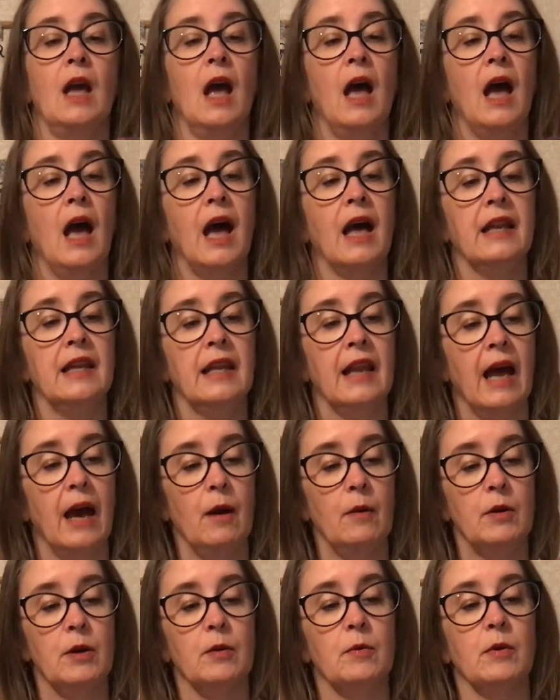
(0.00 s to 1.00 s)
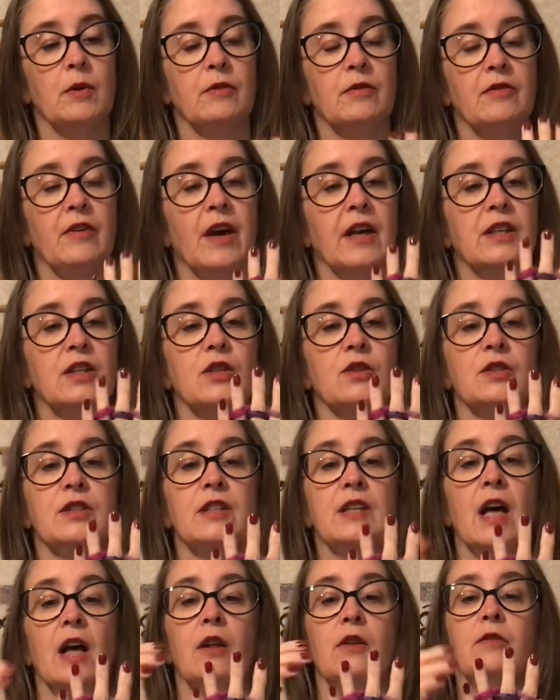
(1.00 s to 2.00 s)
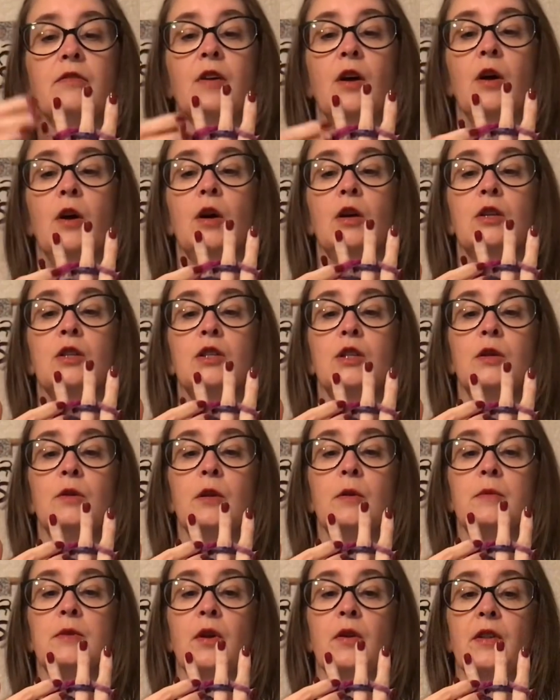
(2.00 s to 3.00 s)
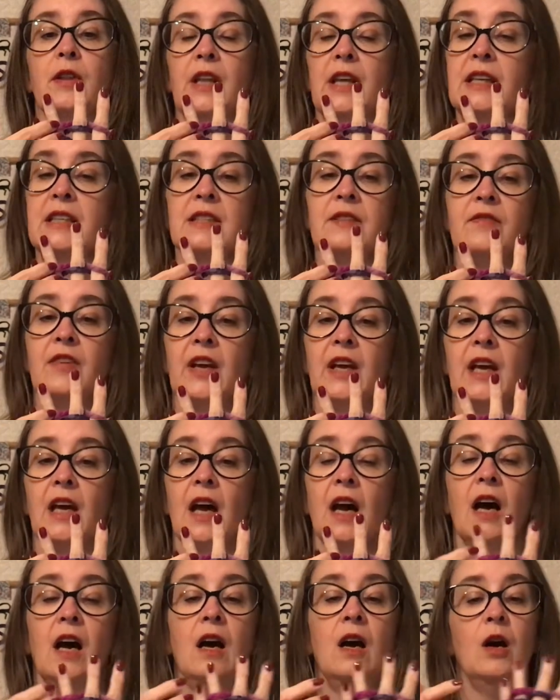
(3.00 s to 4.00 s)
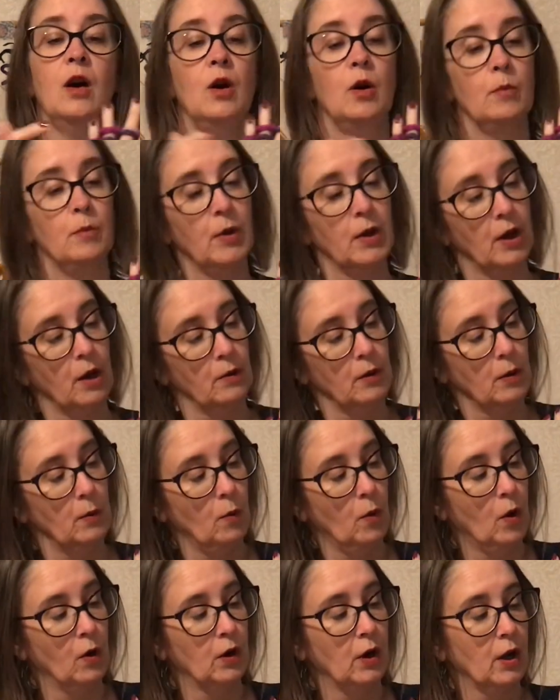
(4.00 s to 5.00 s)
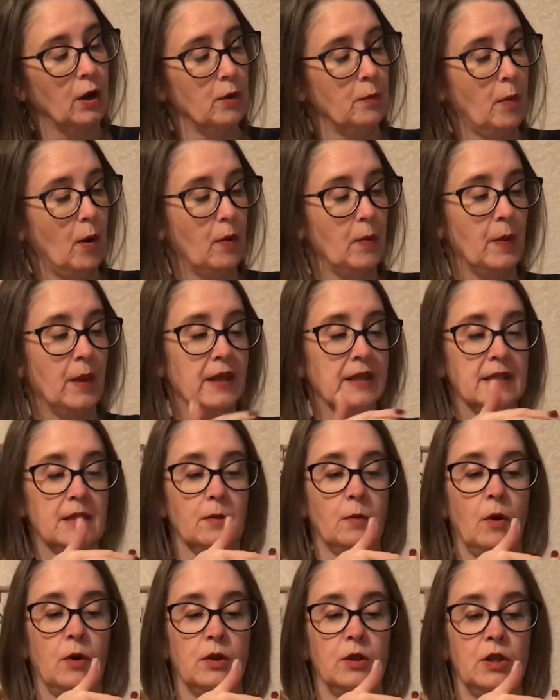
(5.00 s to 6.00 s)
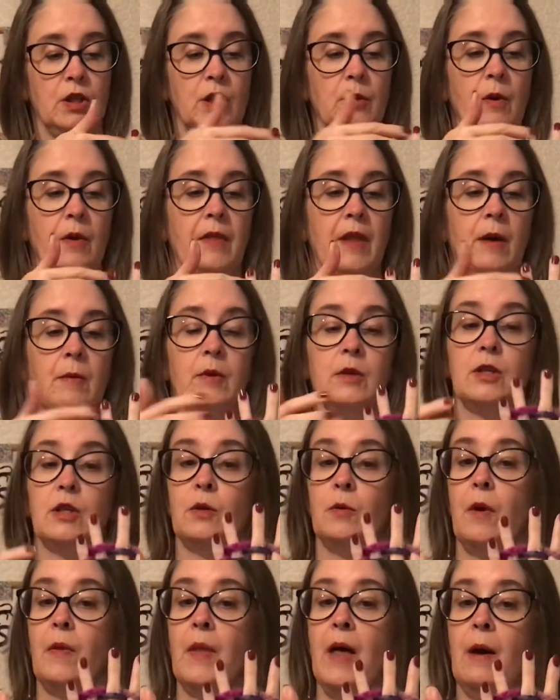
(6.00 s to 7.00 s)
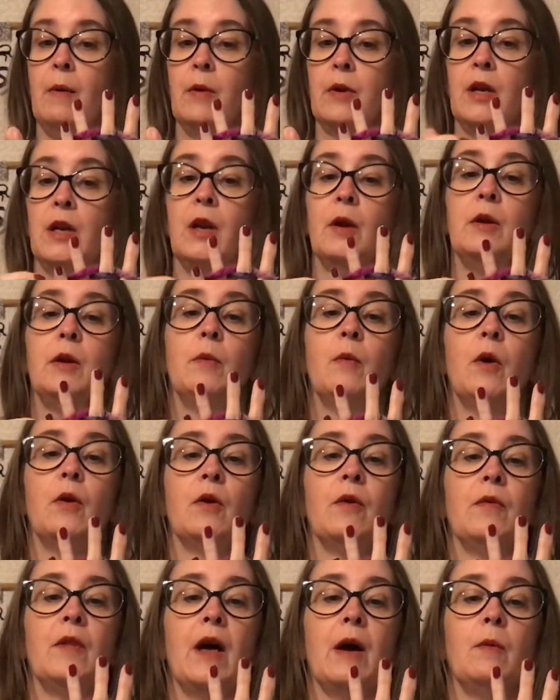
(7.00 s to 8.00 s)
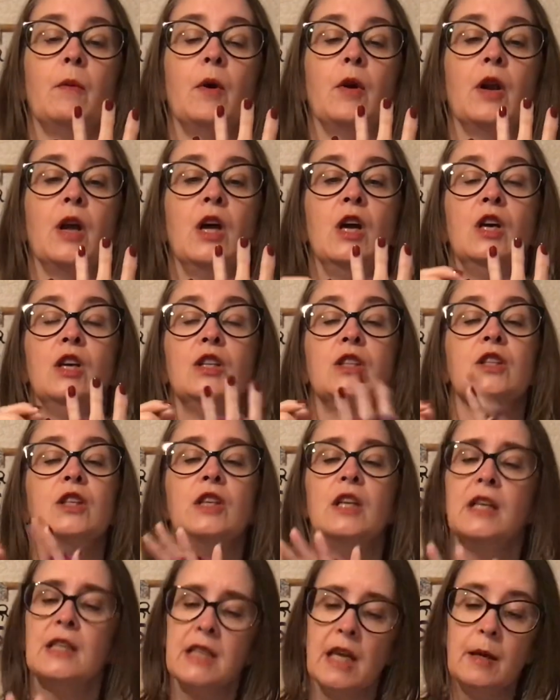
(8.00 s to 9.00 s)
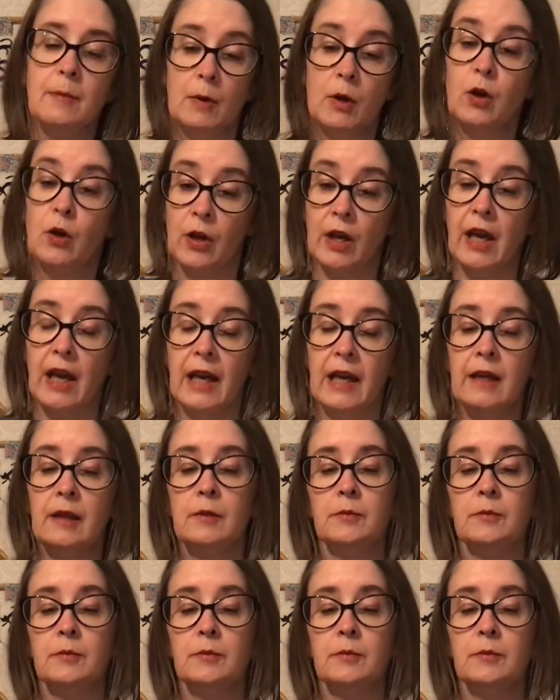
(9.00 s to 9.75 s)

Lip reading: and now you will find yourself 2 loops on this finger, but only 1 loop on this one, 2 on that one, 2 on that one, and only 1 on that one. So you need to keep looking.